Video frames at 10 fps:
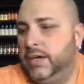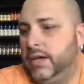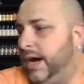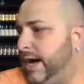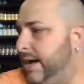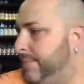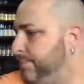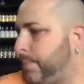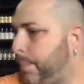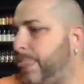
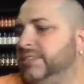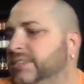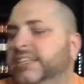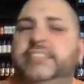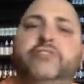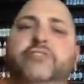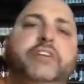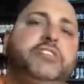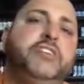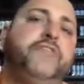Um, GT3 or
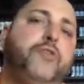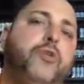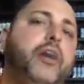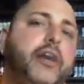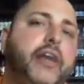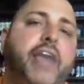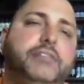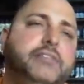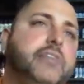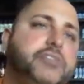GT4,
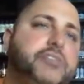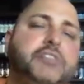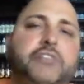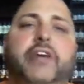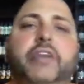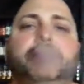hands down GT3.